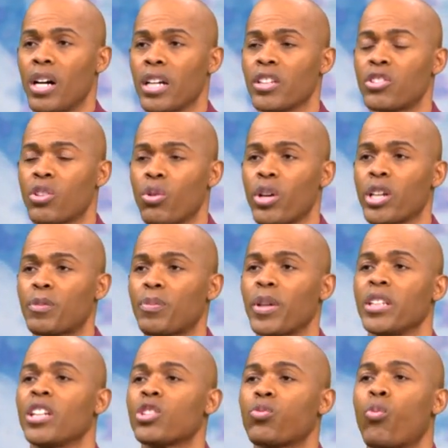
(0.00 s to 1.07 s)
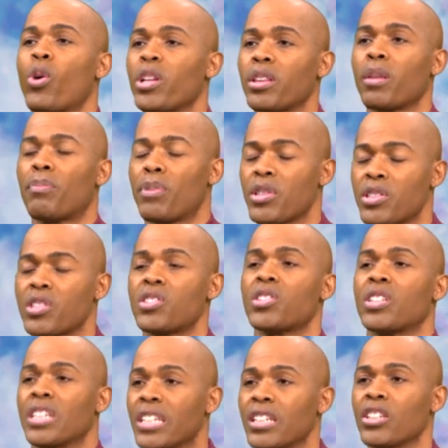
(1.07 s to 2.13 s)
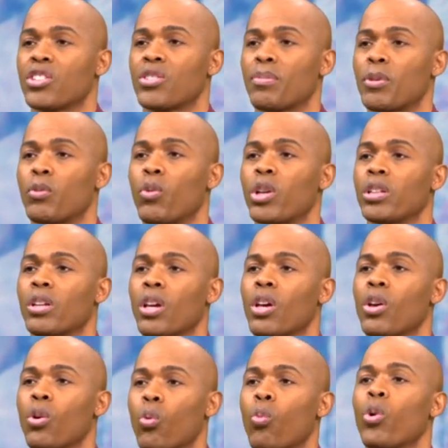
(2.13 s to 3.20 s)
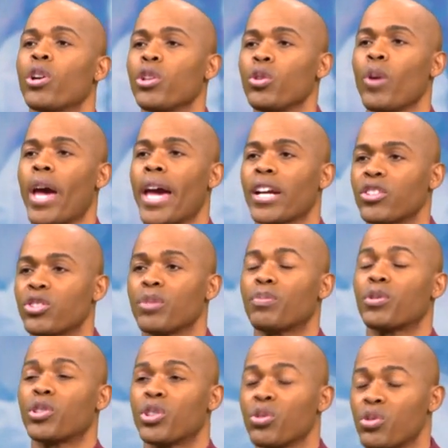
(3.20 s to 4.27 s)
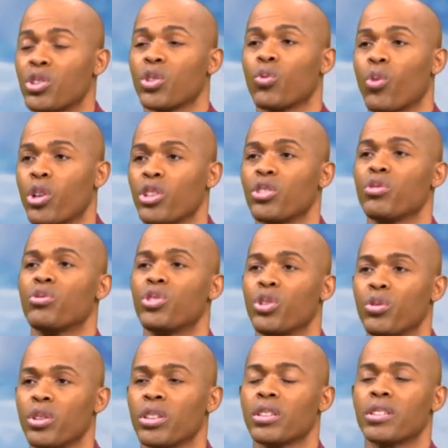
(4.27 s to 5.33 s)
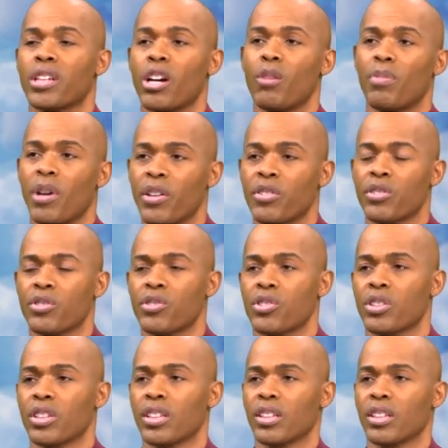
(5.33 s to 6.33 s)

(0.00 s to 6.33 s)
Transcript: And so explain to us what the business is. I mean, what are you actually producing? What are you doing to help others?